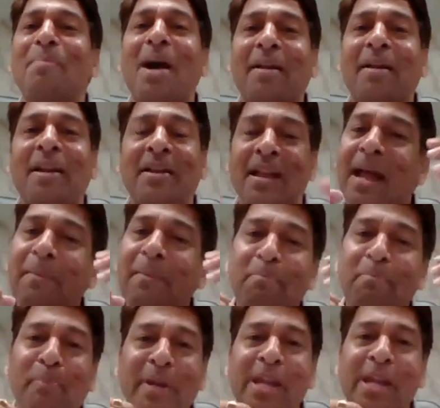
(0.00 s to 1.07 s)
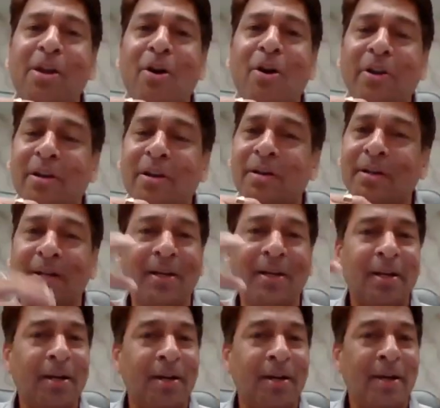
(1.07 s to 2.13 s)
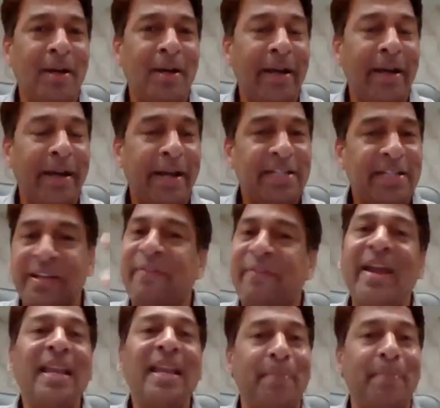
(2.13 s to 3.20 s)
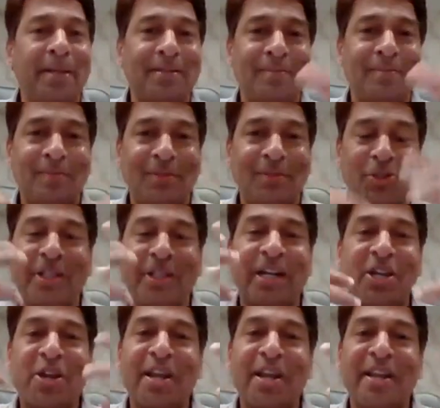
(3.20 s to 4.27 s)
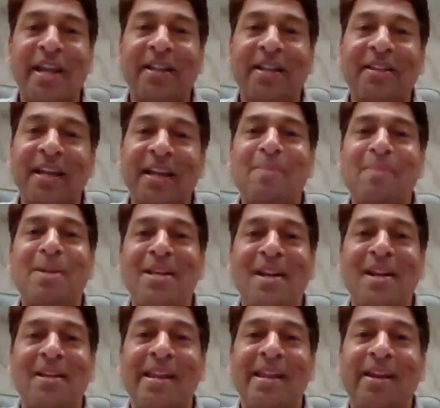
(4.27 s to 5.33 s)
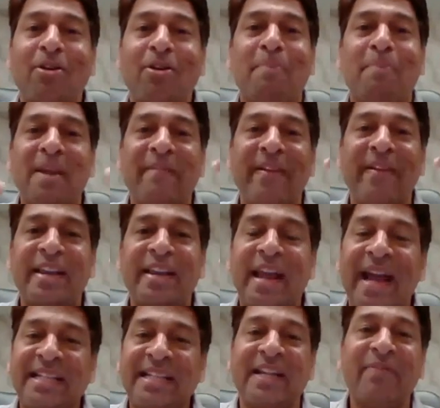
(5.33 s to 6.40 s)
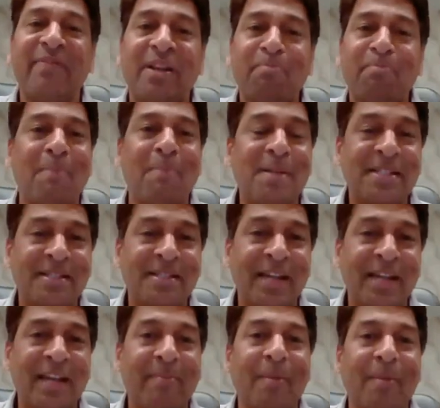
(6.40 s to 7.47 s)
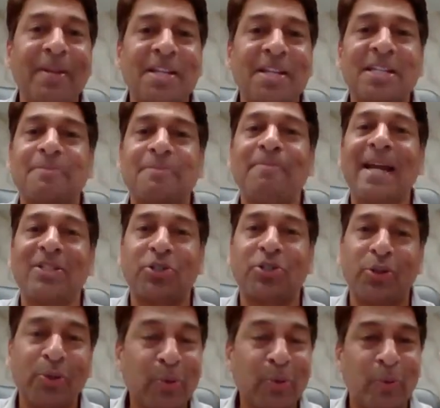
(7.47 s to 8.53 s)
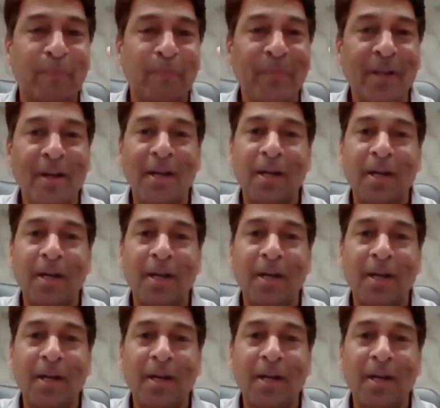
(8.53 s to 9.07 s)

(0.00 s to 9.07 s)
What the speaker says: in the market, and pre-order is available so that you can get the immediately copy as and when published. It will be dispatched to you.